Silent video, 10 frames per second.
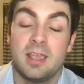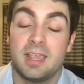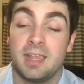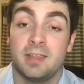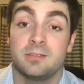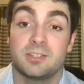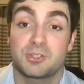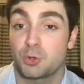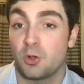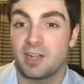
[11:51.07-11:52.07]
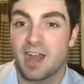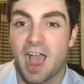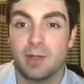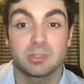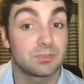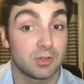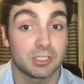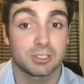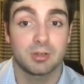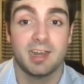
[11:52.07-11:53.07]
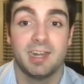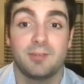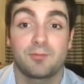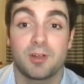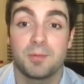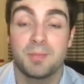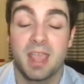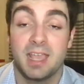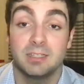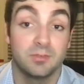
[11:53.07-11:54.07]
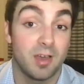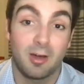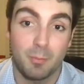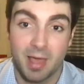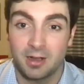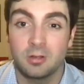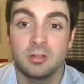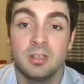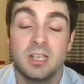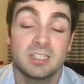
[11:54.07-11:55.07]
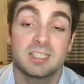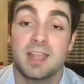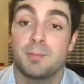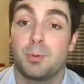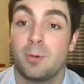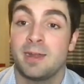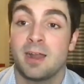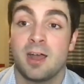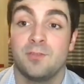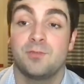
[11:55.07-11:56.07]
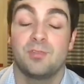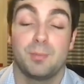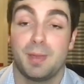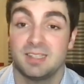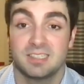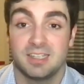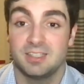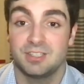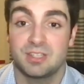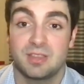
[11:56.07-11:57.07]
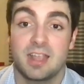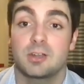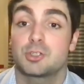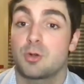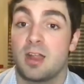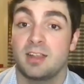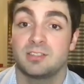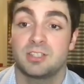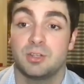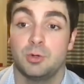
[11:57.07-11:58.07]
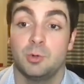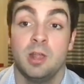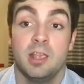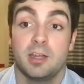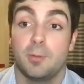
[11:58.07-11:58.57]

in Detroit. I was frustrated from a developmental standpoint of the Pistons. They are trying to, you know,